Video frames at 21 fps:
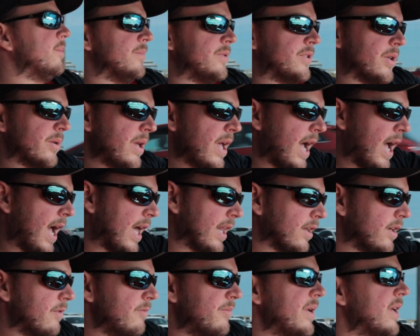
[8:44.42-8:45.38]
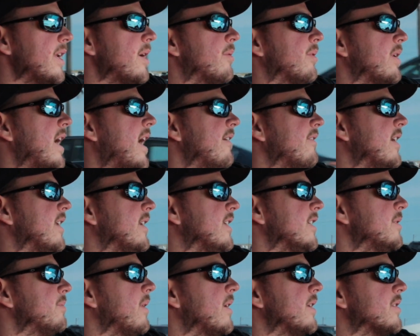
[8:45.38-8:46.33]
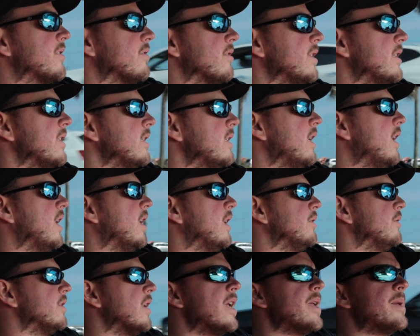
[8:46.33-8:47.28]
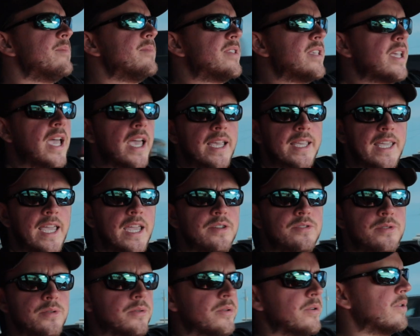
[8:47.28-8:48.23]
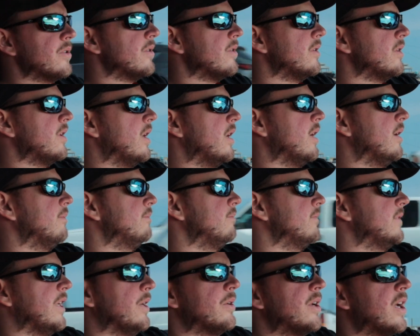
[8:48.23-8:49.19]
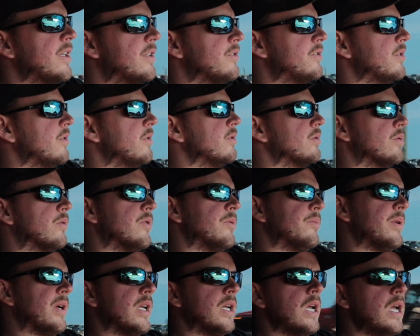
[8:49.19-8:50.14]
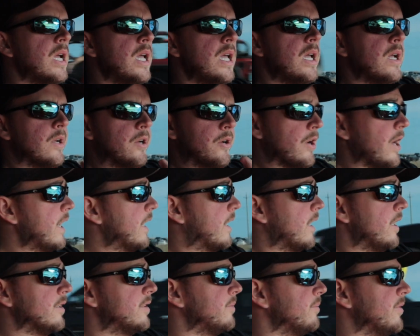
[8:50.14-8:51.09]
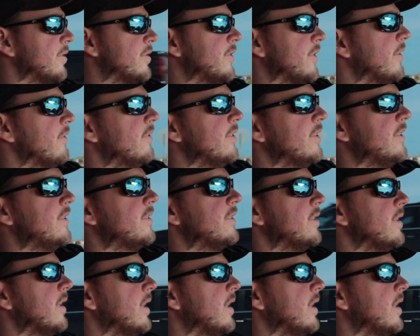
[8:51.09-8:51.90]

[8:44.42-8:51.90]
So yeah, I love being able to have that display screen. James at Ktuner, not to toot his horn, but great customer service.